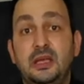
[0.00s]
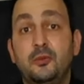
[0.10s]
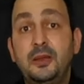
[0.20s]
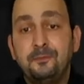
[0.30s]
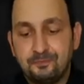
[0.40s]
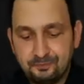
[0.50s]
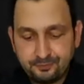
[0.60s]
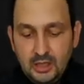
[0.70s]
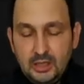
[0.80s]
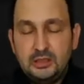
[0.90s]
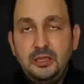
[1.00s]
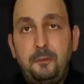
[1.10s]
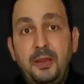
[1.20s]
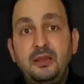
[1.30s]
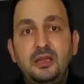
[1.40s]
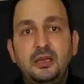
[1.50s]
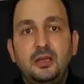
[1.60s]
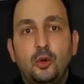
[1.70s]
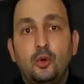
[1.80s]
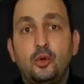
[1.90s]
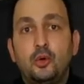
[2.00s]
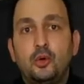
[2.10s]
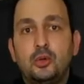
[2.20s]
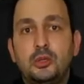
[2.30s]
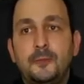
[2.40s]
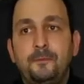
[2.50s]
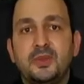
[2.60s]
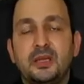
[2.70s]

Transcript: kiwi. Depending on